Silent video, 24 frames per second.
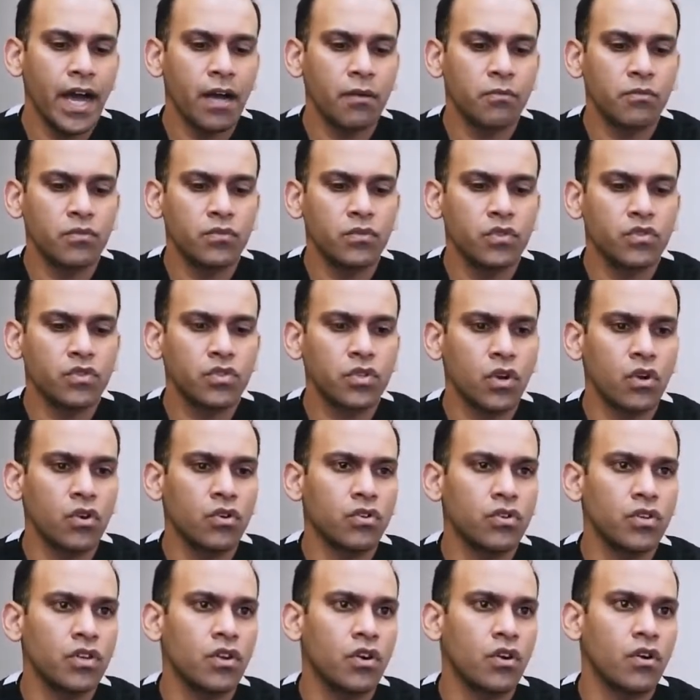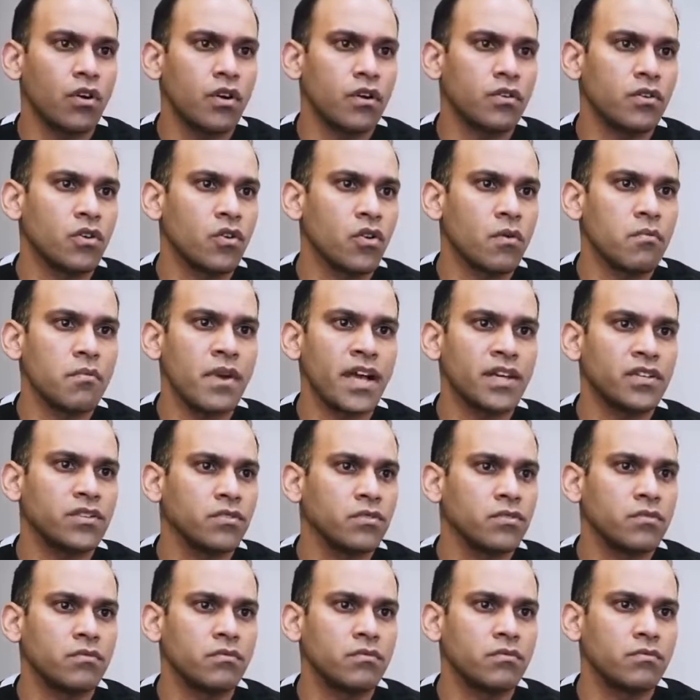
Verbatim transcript: Yeah. So, you know, going back to